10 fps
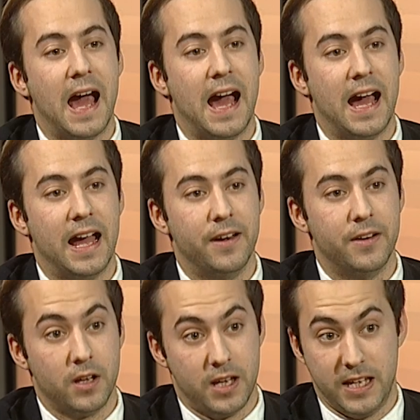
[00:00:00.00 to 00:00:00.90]

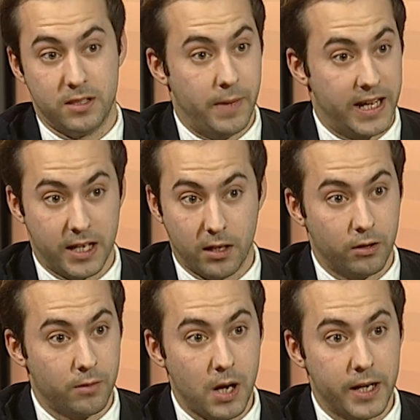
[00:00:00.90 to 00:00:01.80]
and is making a
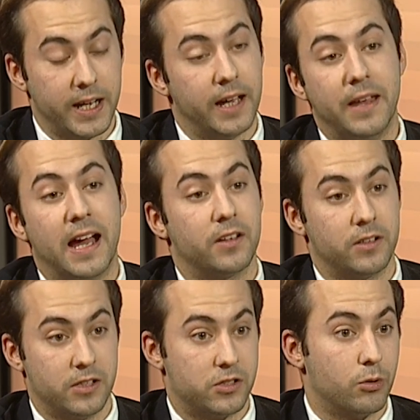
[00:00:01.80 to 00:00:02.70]
lot of money. And that
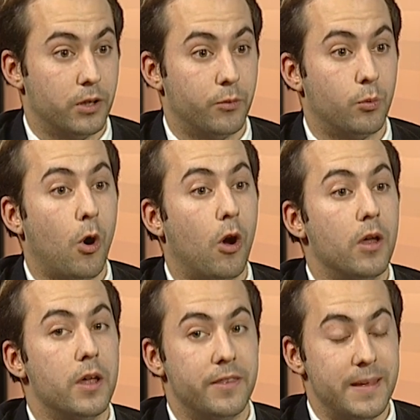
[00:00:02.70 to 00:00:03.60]
is sort of what
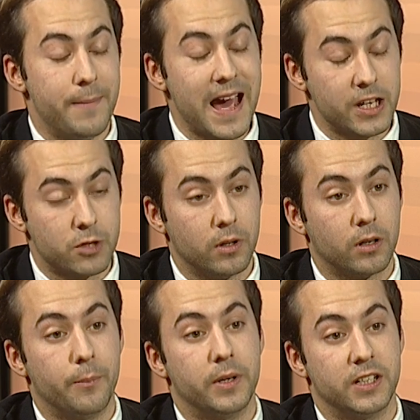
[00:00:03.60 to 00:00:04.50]
the management
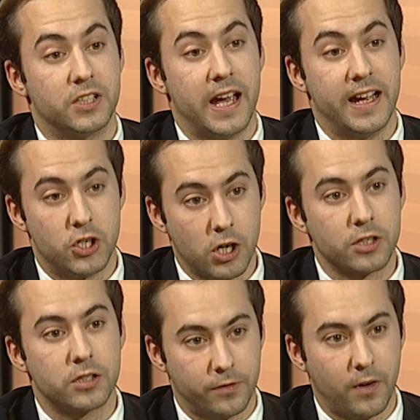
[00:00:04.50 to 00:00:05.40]
of the company say
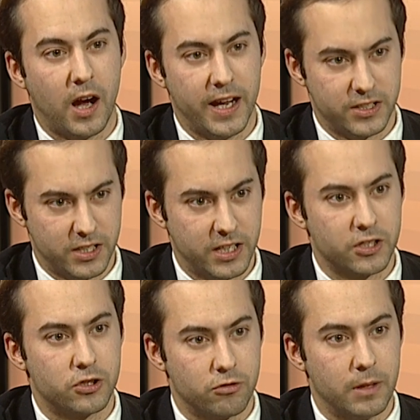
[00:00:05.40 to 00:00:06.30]
justifies this
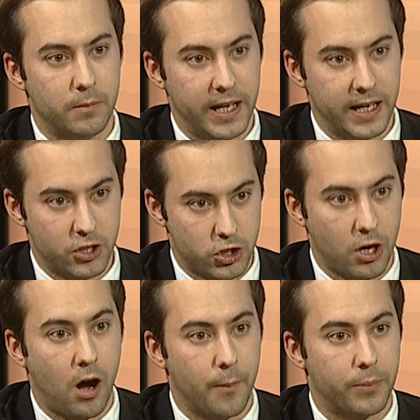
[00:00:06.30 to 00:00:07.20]
extremely
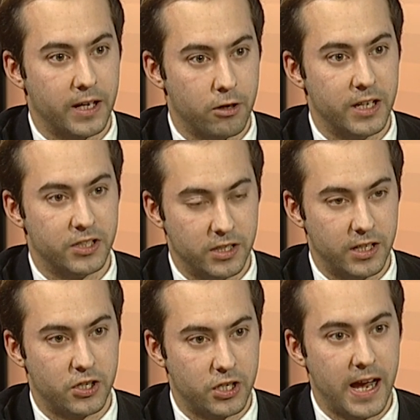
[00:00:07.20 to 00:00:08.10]
sharp increase in
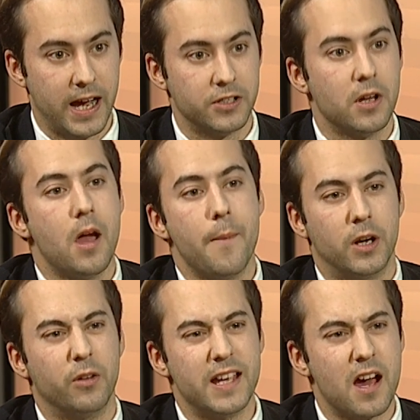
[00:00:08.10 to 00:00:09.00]
its shares.
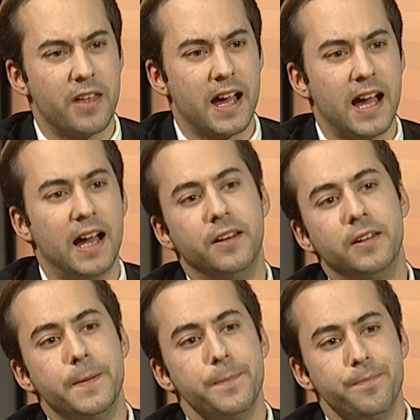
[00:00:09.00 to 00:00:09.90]
But on the other
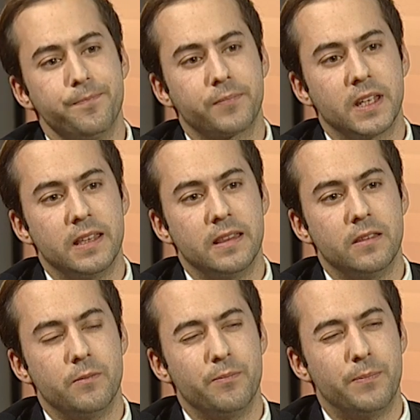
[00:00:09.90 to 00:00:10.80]
hand,
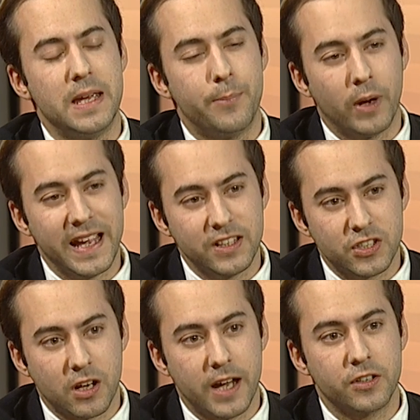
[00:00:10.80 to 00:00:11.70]
people
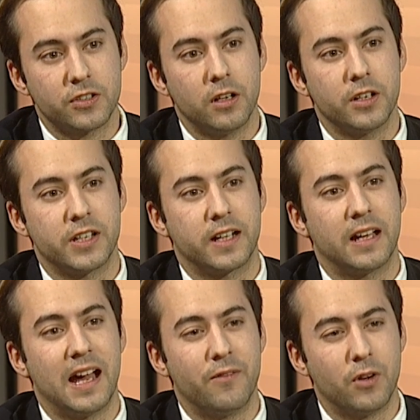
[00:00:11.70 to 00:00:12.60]
inside the solar
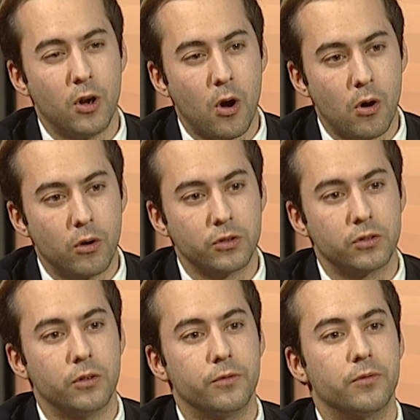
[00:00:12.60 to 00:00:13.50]
sector have long
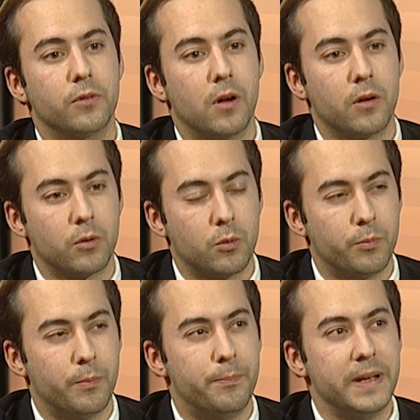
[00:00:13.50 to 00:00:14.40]
sort of
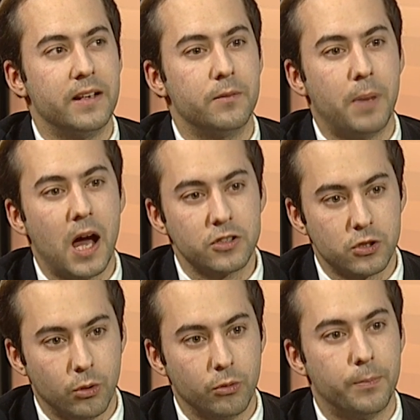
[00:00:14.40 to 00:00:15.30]
been
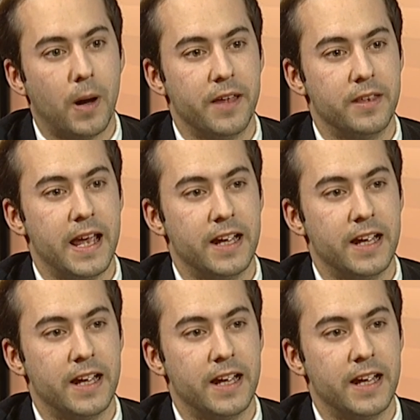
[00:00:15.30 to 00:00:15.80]
puzzled by the